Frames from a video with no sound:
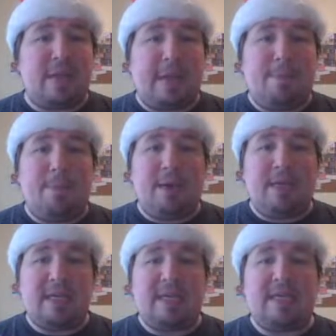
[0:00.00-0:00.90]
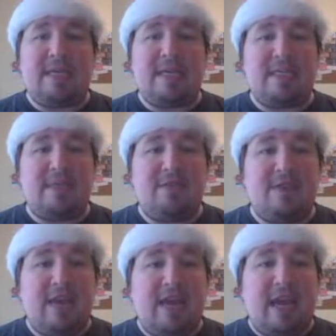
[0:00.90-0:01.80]
and money-intensive
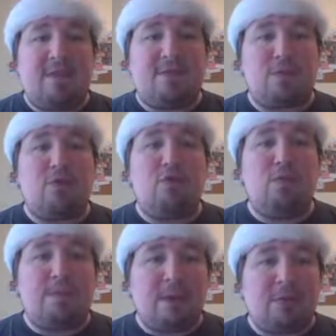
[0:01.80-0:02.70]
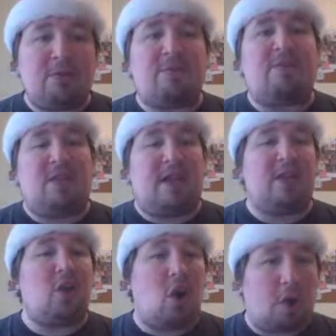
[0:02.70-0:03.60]
effort to build
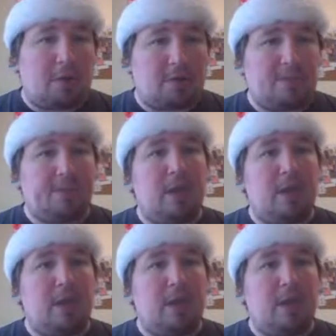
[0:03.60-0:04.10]
flying cars.